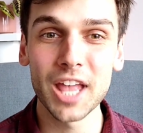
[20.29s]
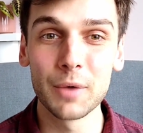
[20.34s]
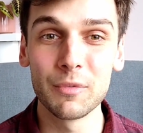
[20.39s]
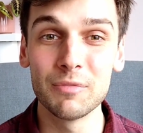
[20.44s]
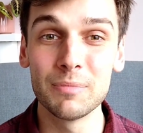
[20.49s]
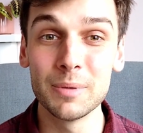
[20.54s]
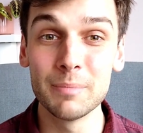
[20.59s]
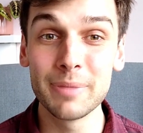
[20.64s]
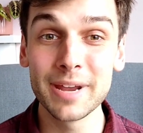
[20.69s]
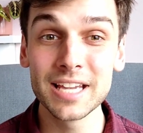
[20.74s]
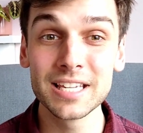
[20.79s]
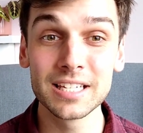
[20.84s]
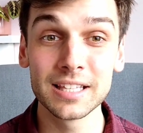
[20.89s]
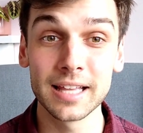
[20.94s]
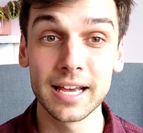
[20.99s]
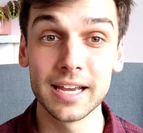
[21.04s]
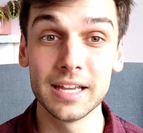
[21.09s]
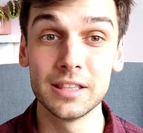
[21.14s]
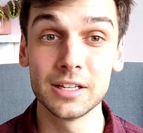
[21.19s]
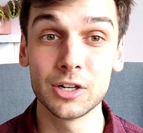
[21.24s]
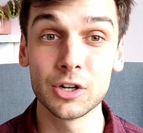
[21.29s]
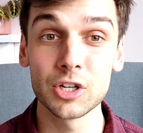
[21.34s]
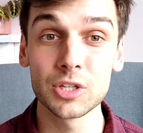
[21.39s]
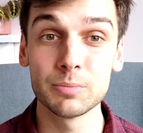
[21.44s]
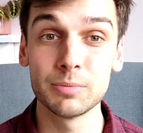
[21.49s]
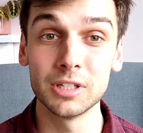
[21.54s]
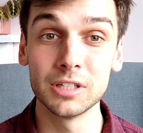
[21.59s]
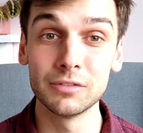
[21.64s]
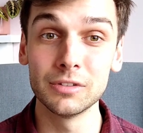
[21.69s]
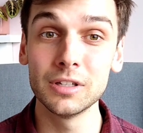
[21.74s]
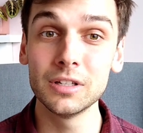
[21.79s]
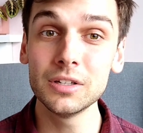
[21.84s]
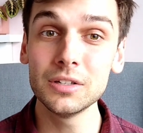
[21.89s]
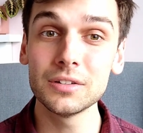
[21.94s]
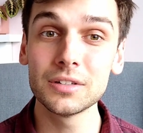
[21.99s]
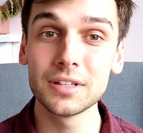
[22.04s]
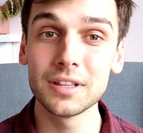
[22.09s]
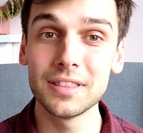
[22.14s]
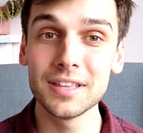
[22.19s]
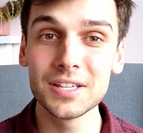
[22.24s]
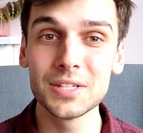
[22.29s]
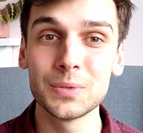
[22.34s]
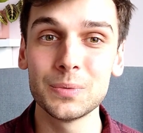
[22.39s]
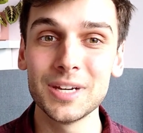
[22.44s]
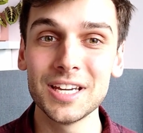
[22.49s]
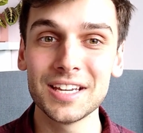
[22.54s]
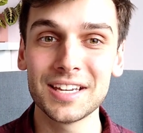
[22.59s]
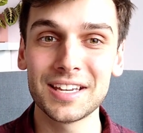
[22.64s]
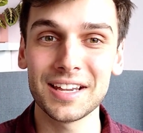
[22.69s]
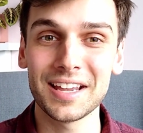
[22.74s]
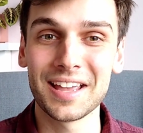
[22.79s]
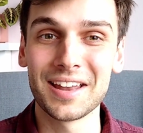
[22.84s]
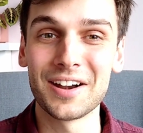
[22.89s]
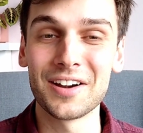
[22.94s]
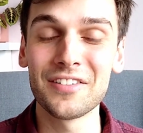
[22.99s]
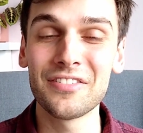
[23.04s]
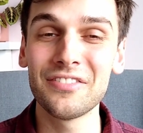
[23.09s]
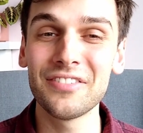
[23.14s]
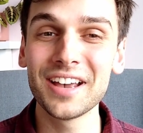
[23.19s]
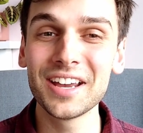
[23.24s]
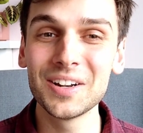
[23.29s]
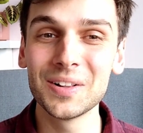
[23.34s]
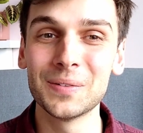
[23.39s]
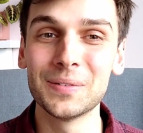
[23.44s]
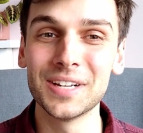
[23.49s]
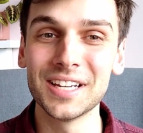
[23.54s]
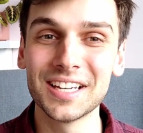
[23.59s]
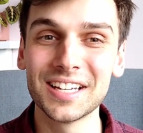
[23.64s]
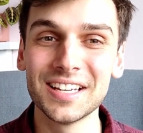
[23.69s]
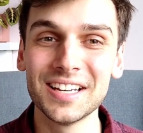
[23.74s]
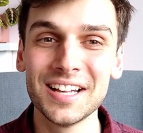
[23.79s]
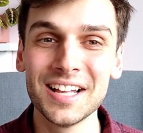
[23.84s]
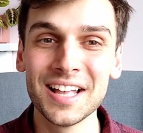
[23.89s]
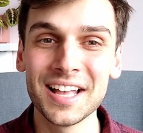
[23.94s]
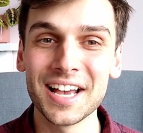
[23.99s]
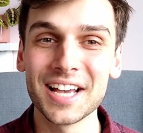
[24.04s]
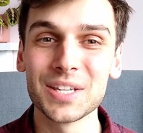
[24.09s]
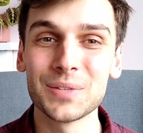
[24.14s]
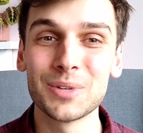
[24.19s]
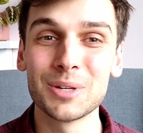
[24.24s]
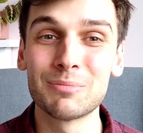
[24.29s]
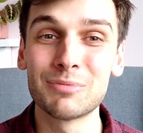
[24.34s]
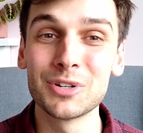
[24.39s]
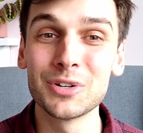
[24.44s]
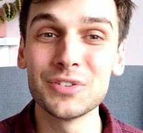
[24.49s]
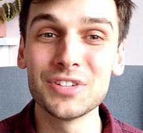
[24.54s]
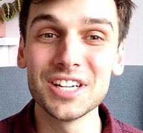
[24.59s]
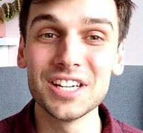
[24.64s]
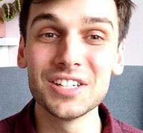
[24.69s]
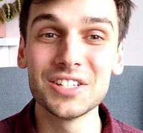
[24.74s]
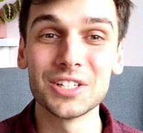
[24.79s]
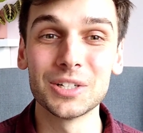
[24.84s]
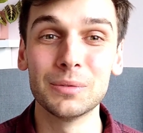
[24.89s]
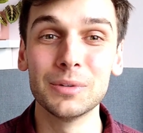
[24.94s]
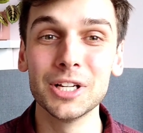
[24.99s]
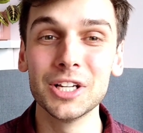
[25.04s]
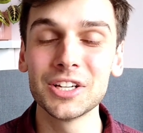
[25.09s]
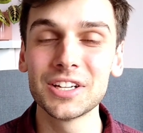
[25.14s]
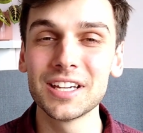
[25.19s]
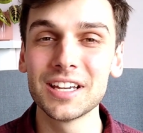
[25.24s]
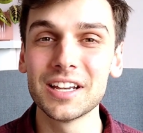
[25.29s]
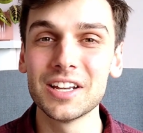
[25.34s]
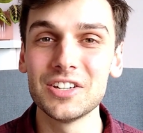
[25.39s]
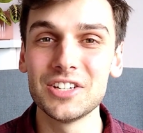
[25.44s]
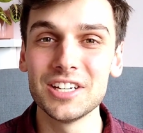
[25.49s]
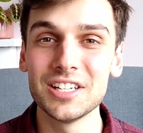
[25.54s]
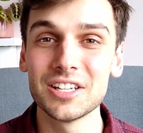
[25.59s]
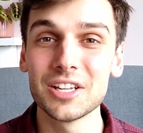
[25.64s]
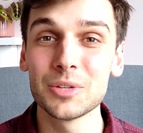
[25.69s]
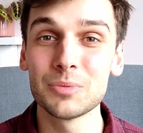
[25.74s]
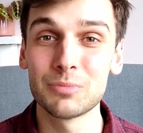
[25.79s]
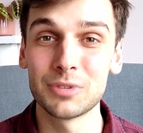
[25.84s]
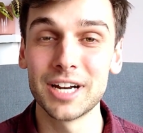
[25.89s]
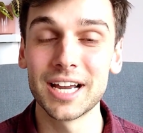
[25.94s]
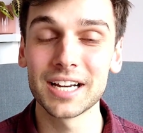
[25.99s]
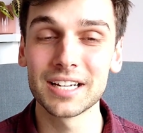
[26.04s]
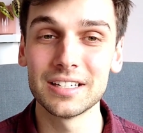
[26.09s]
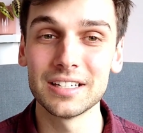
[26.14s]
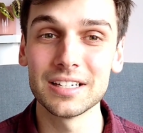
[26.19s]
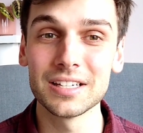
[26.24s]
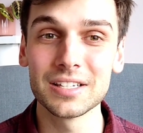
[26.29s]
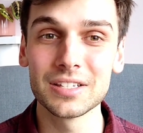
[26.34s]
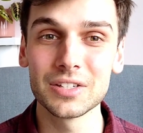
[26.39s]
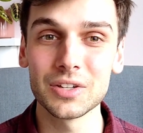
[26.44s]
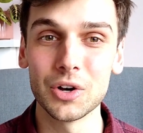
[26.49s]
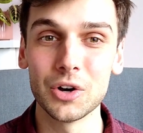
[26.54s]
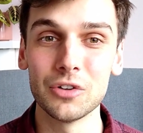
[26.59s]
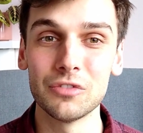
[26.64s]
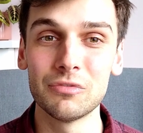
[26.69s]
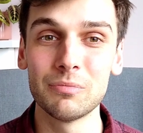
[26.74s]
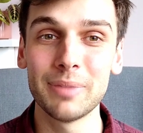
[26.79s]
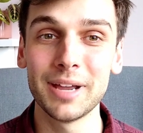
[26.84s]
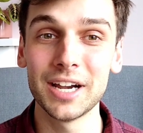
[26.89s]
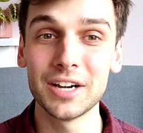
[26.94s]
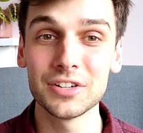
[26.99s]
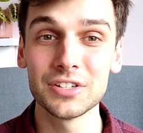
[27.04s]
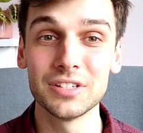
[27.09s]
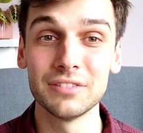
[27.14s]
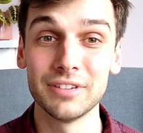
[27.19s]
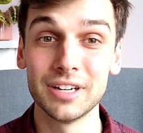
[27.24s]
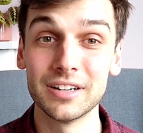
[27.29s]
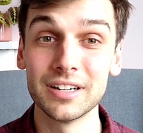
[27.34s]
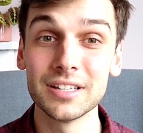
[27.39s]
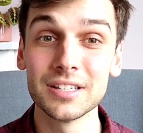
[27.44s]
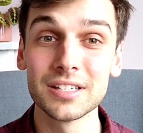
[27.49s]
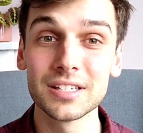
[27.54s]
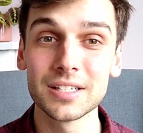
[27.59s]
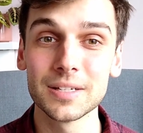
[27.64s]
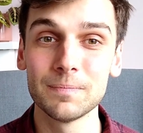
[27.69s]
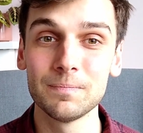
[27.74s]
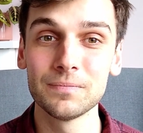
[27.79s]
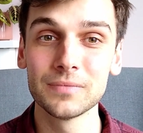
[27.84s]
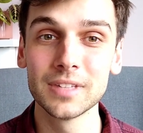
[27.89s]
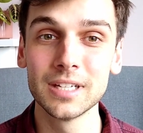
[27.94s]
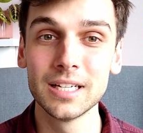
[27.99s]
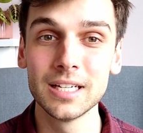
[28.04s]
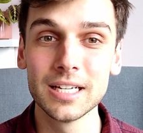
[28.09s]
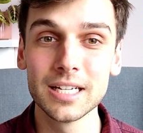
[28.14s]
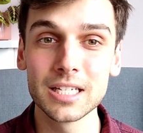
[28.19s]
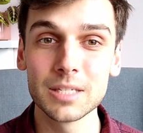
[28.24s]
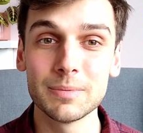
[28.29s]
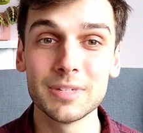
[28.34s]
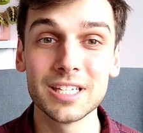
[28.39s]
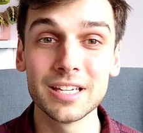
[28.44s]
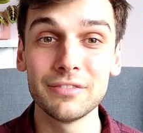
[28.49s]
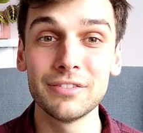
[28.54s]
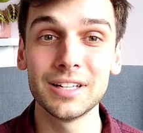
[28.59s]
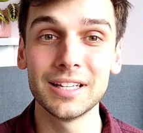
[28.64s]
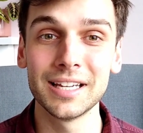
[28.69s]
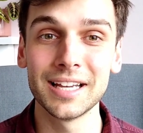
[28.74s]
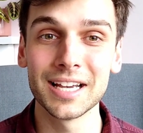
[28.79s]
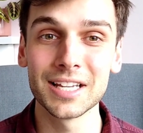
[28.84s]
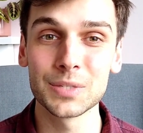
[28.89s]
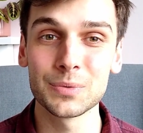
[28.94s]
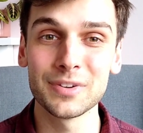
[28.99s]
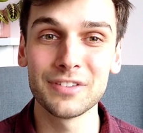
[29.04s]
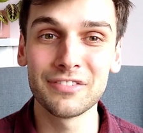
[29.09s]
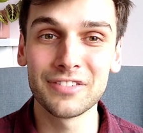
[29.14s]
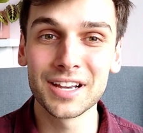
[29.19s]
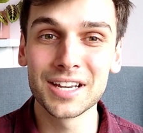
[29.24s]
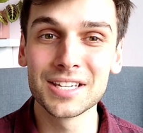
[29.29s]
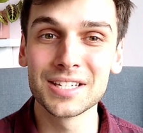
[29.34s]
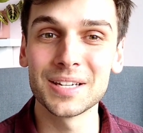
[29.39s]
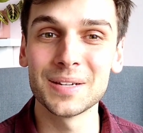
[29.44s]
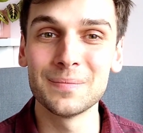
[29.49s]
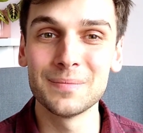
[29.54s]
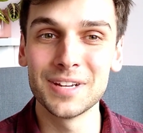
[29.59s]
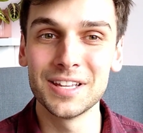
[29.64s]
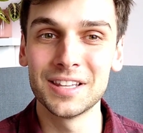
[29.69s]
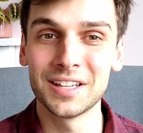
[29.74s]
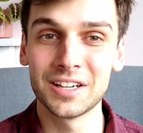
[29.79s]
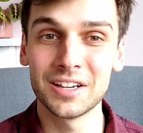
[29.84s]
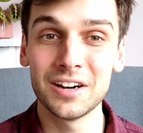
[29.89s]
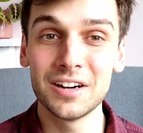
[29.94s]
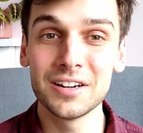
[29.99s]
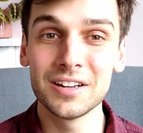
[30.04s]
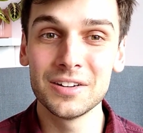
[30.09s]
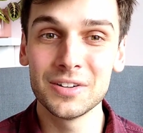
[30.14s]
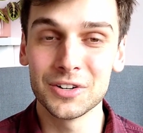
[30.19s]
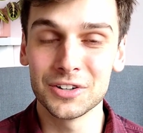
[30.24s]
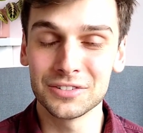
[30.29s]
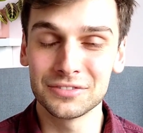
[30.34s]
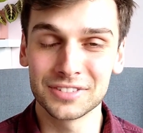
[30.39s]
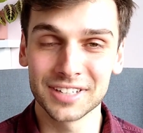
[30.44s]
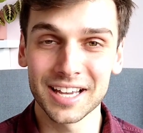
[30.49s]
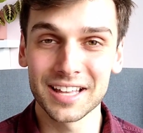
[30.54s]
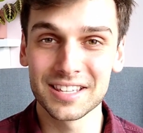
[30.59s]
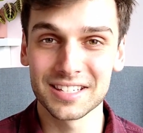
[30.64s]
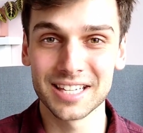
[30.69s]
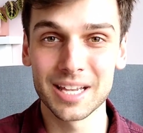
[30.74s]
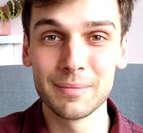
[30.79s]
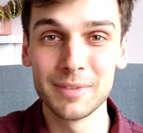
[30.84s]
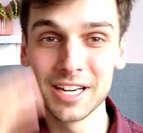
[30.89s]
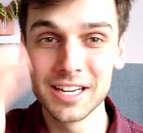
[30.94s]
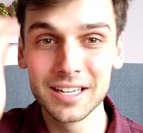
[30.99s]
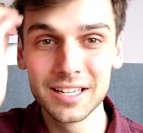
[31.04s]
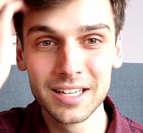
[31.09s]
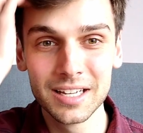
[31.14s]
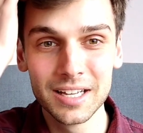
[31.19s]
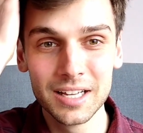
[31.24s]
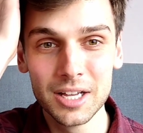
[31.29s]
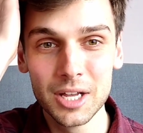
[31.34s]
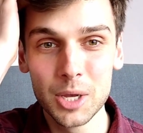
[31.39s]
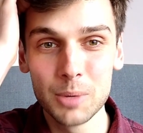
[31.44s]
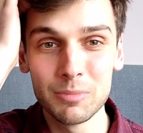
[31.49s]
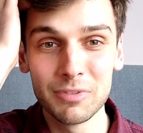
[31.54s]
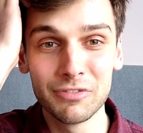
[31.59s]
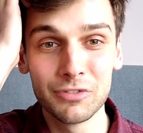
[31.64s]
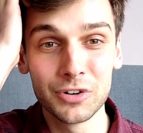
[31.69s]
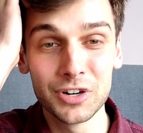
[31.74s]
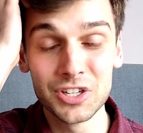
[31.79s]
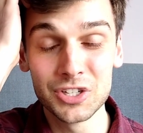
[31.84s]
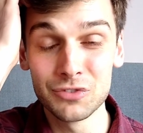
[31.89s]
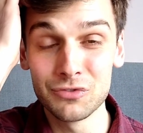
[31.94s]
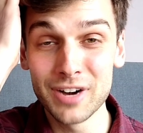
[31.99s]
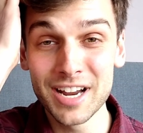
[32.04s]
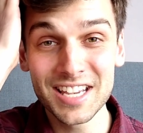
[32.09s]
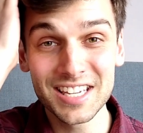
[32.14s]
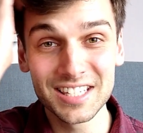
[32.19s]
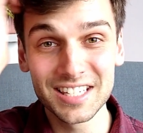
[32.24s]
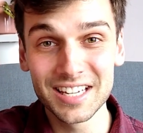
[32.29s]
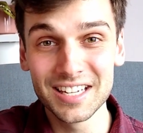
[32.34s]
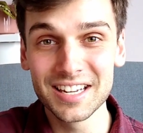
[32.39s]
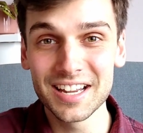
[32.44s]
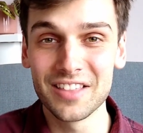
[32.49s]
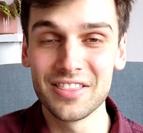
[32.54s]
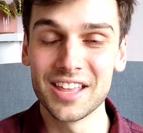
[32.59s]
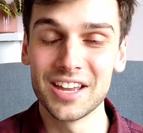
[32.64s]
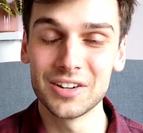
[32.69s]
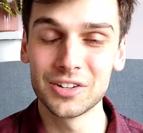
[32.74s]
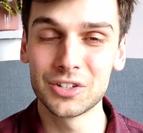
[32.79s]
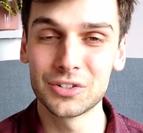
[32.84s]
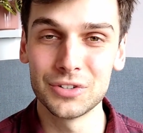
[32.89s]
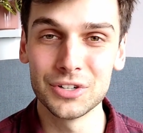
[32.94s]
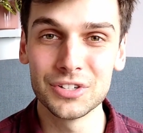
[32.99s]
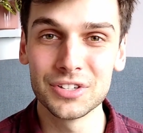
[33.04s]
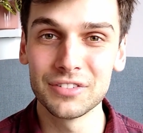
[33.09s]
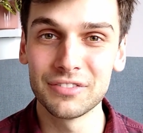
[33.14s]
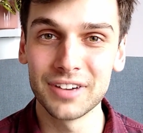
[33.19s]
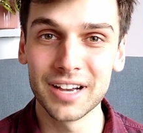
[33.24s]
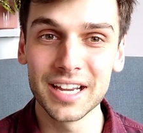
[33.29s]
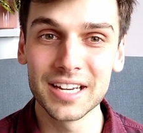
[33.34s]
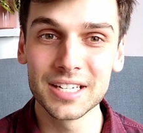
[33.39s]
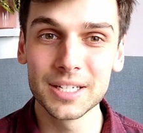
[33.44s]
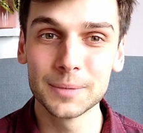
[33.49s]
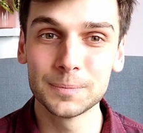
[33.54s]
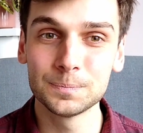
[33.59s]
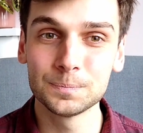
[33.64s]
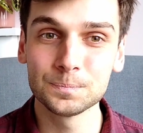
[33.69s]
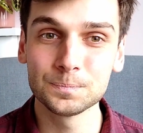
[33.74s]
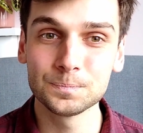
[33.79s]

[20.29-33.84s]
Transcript: And we've been basing that in the Gospel of Luke this week, in our final week. As we approach Easter, we're looking at Jesus' practice of perseverance, specifically as we find him in the Garden of Gethsemane before he's arrested and then crucified.